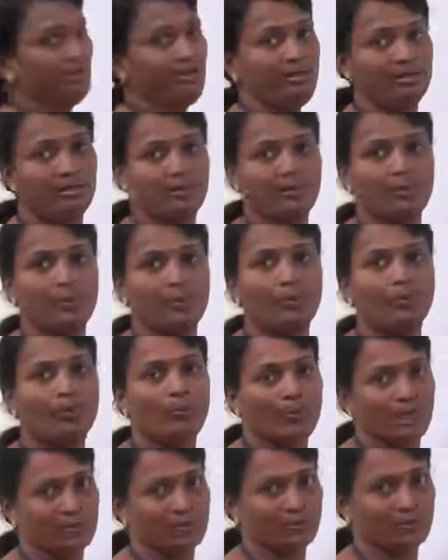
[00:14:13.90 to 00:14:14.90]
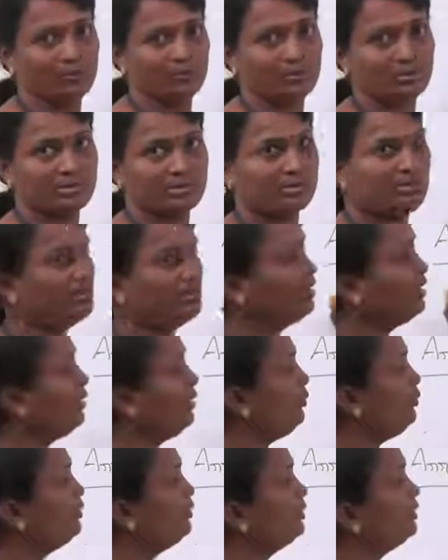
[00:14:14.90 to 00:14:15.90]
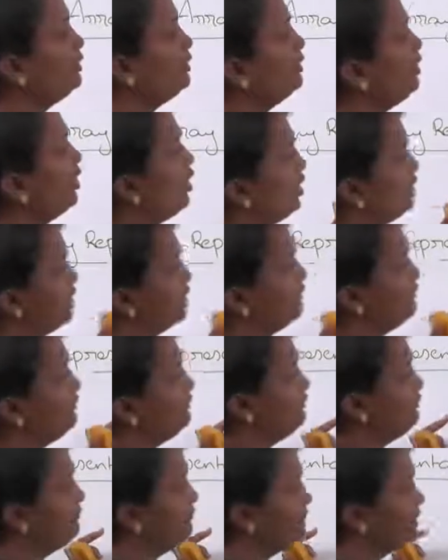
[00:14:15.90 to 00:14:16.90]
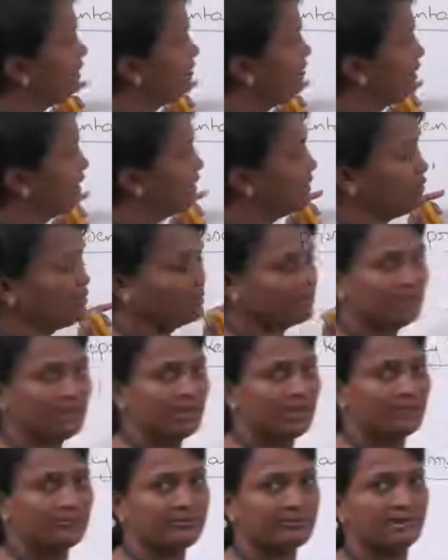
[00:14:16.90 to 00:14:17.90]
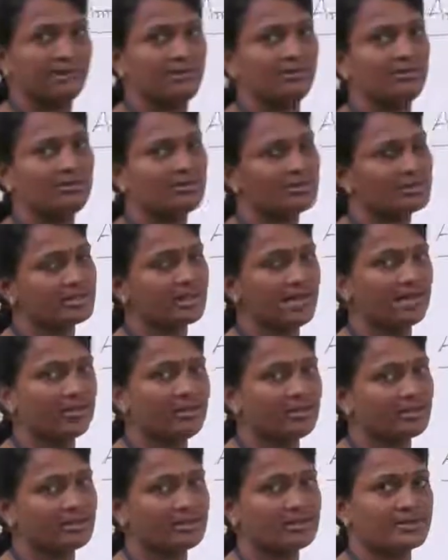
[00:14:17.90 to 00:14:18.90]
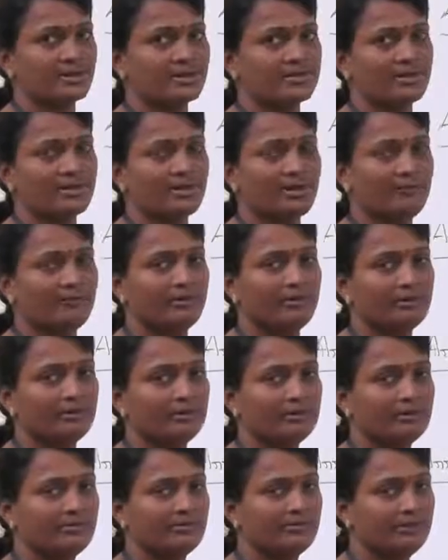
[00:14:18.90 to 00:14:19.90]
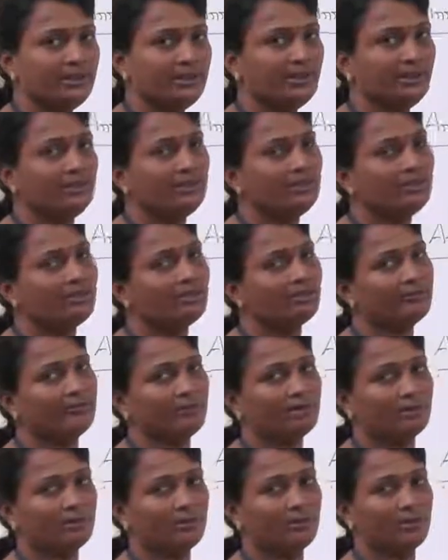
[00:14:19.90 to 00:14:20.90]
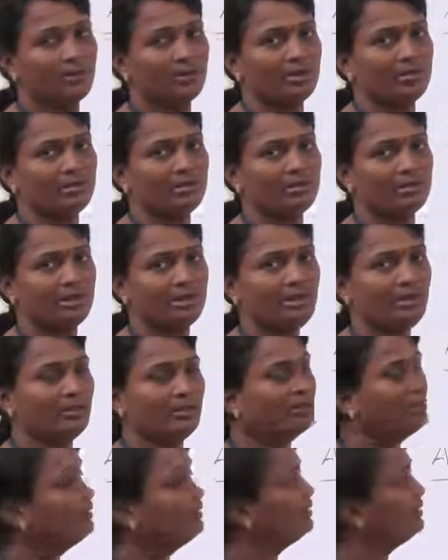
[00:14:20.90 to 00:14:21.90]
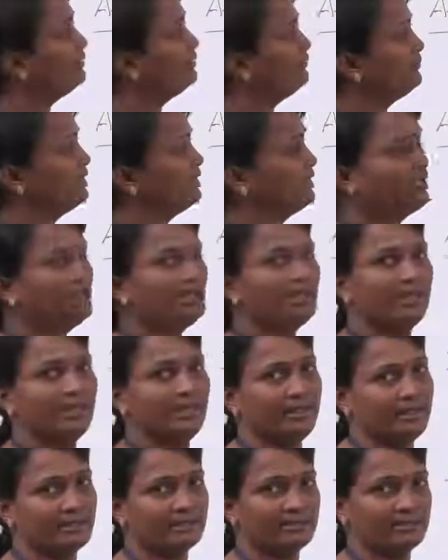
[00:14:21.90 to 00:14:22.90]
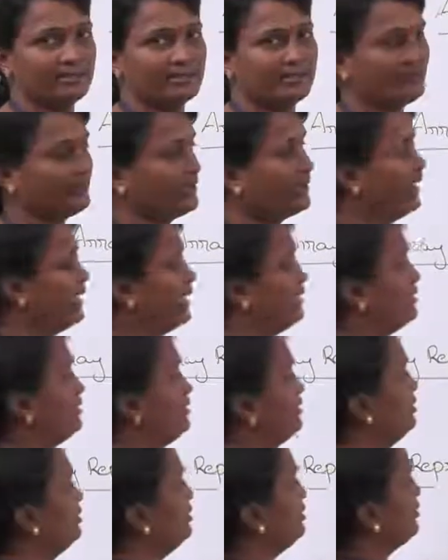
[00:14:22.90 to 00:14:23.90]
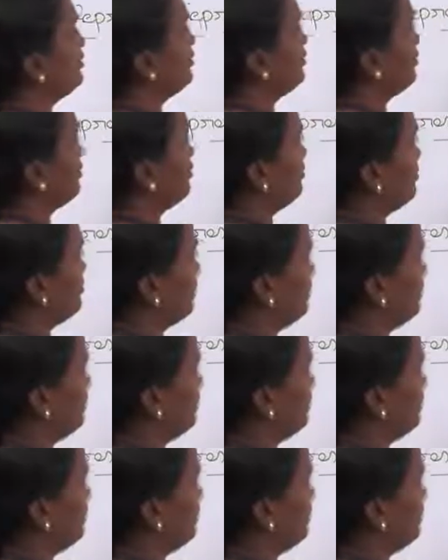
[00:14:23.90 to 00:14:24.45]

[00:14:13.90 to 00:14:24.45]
and values. Now, already with the values we have seen the stack data structure, how it is defined. Now we are going to see defining the indexes for that. So